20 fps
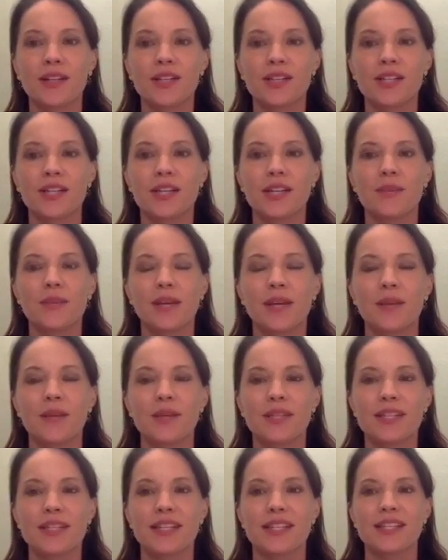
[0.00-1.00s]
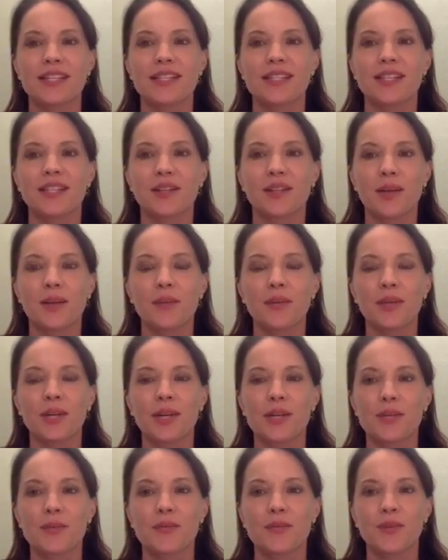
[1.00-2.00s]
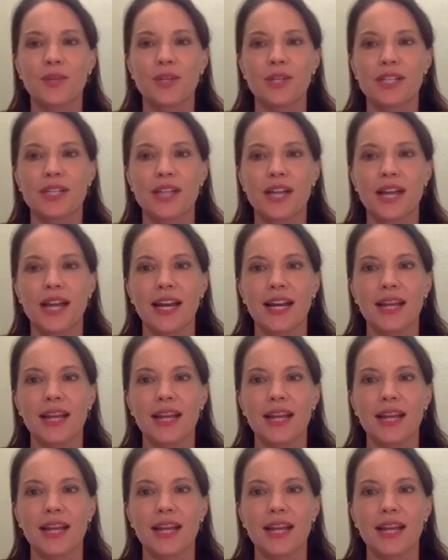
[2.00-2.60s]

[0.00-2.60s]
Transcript: She didn't become a citizen until a couple years before she died.